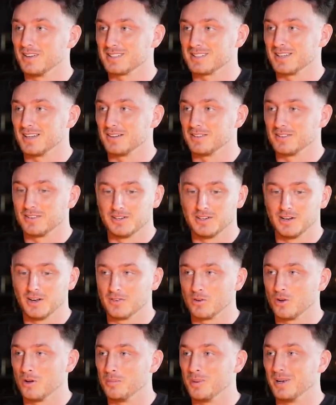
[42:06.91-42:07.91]
I said, you know,
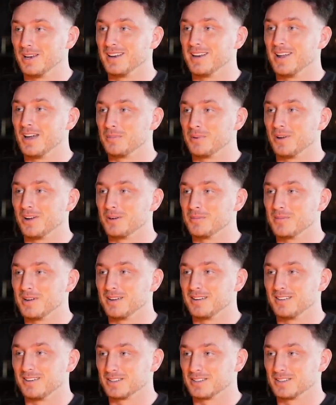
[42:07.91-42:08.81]
I've got a billionaire behind me.